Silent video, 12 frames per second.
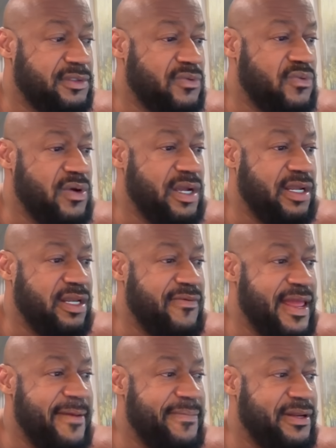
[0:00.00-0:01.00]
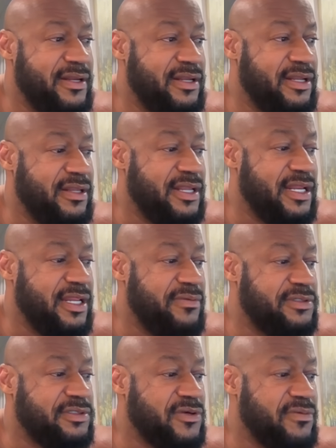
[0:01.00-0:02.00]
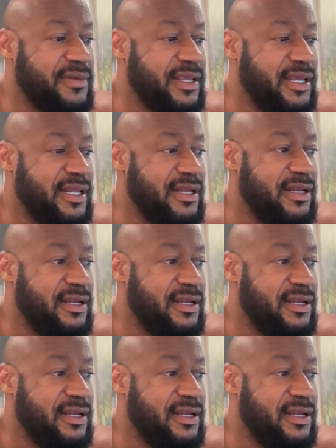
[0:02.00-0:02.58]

What could have happened that he was so mad